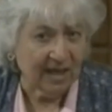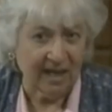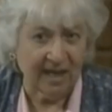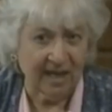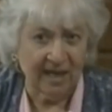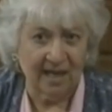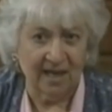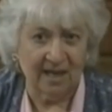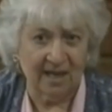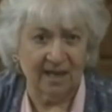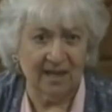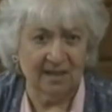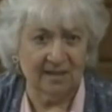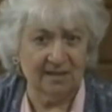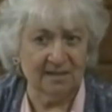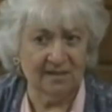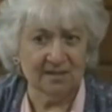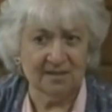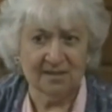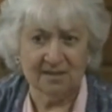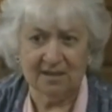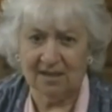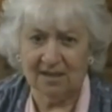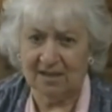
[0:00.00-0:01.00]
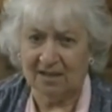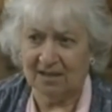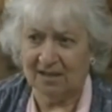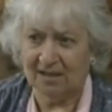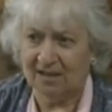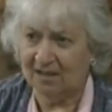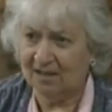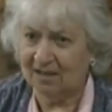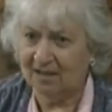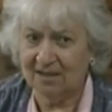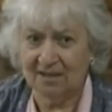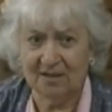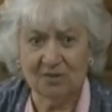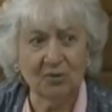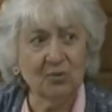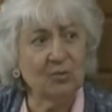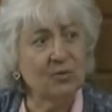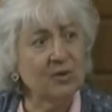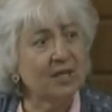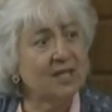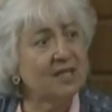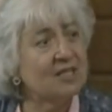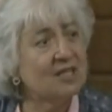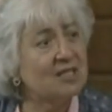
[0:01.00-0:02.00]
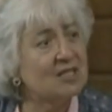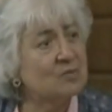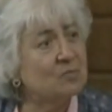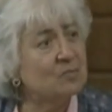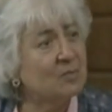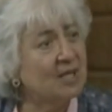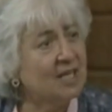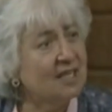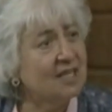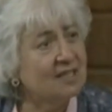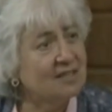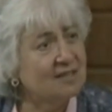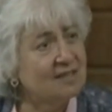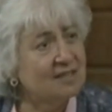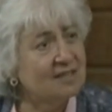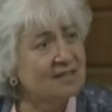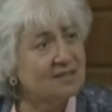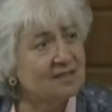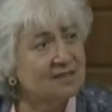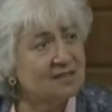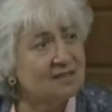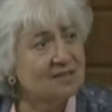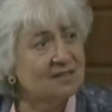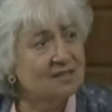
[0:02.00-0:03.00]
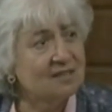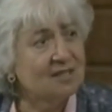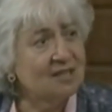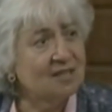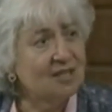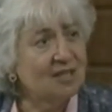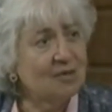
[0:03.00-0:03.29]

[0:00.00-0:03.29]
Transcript: And uh, who can explain this? Well, what,